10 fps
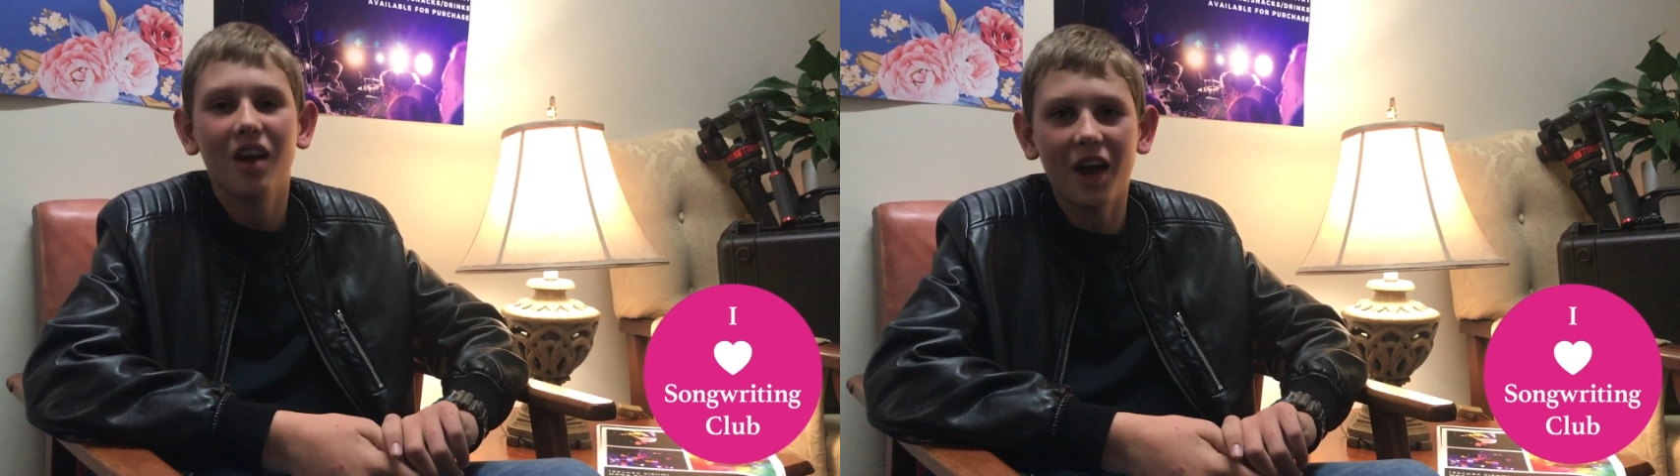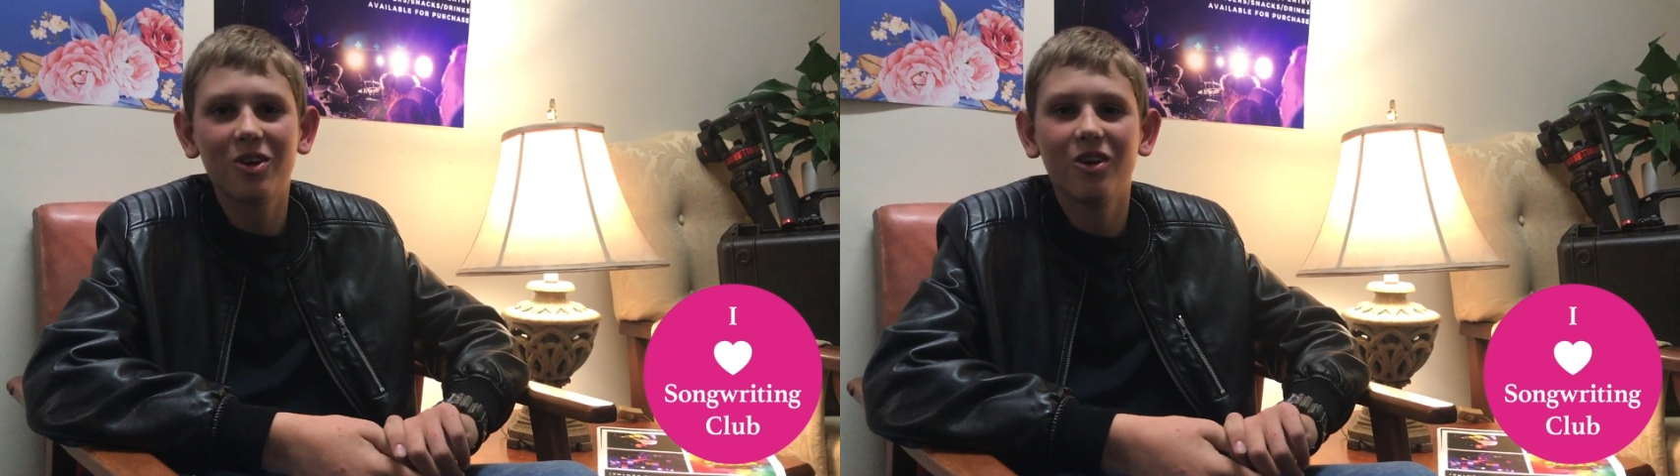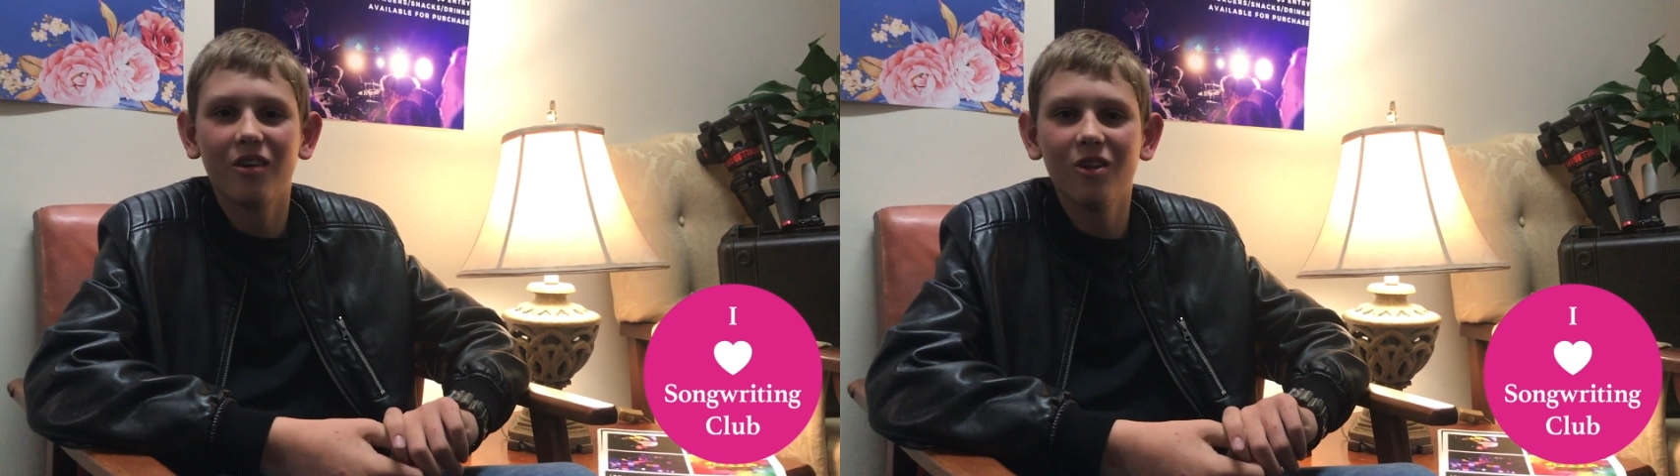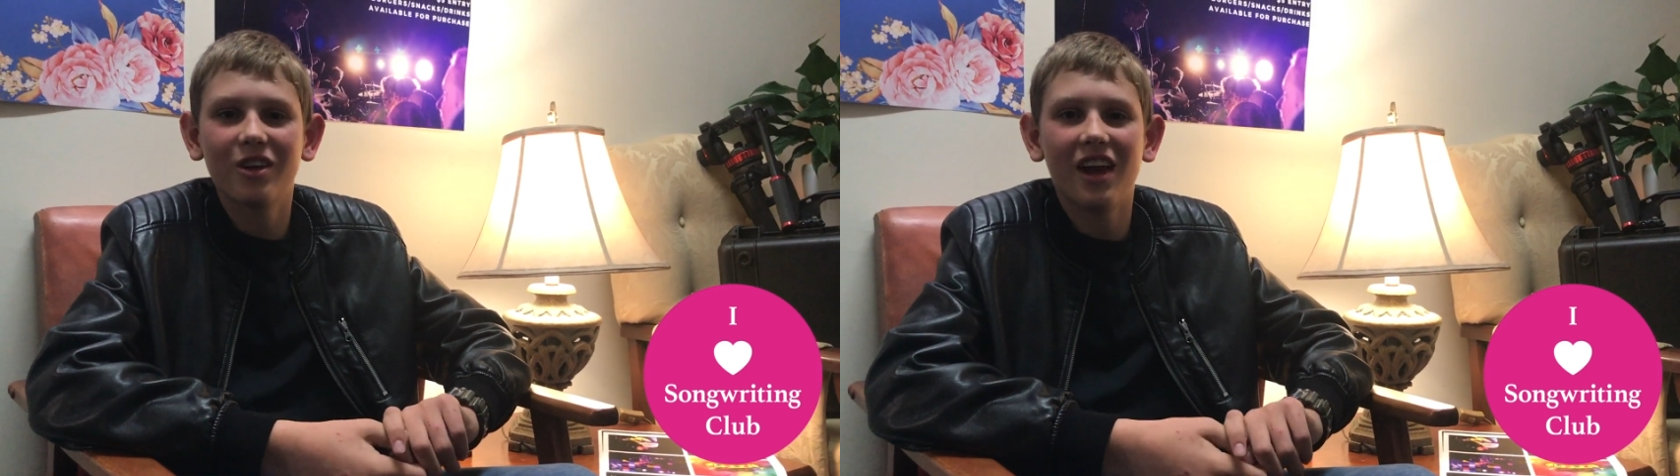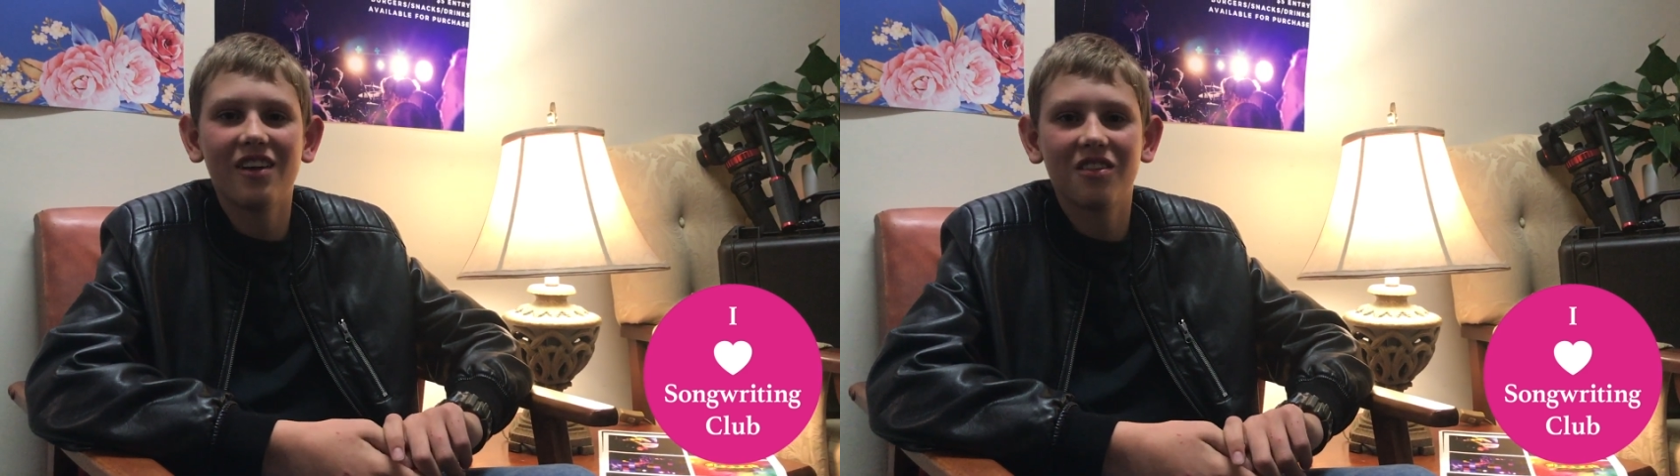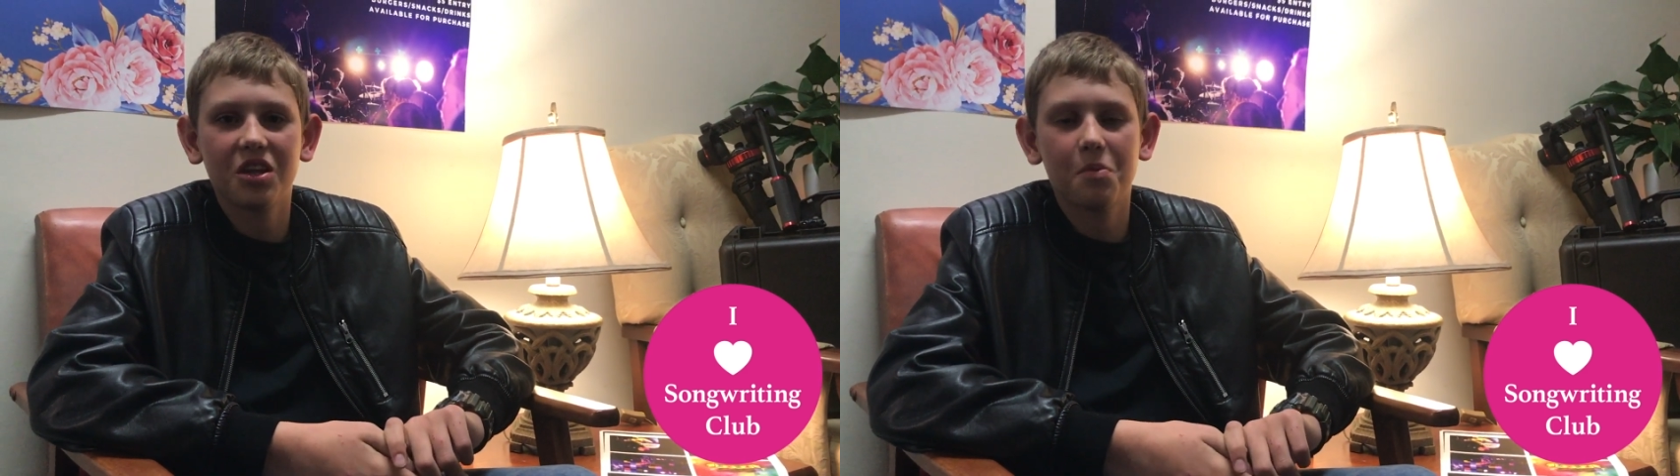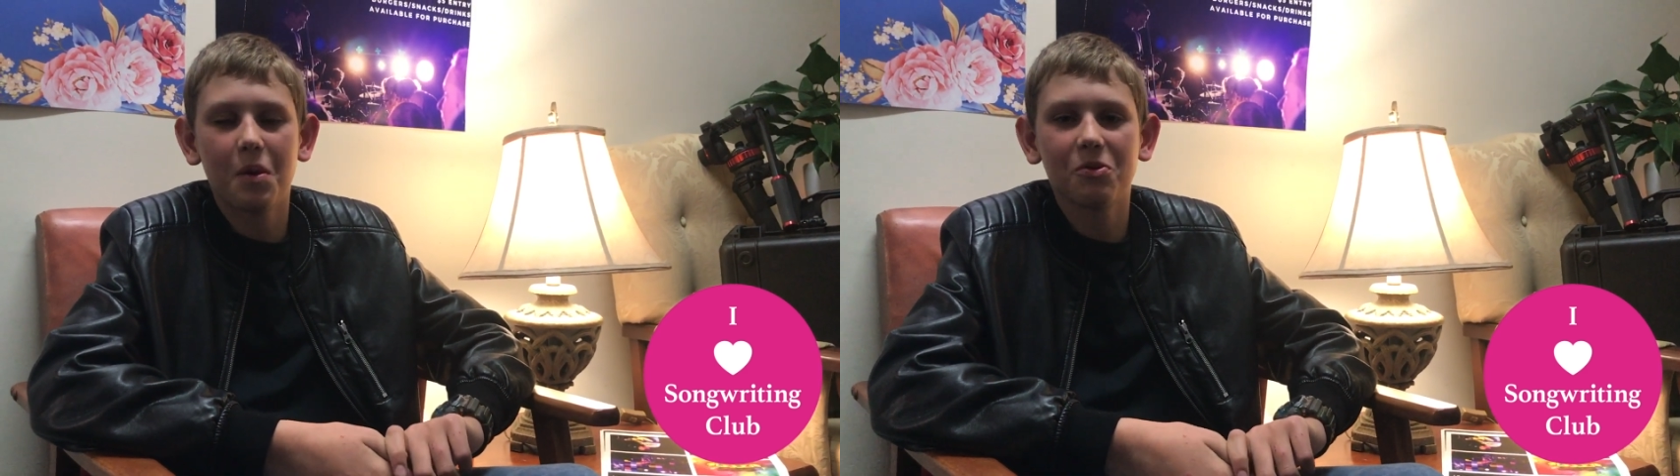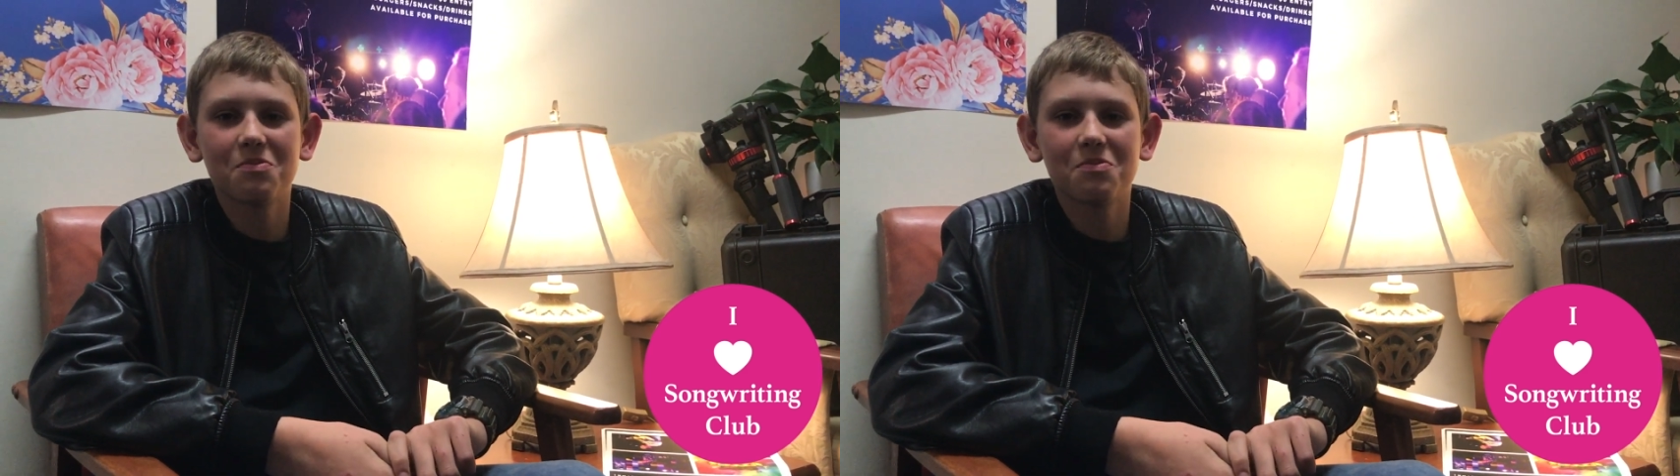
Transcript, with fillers: I could look out and see the people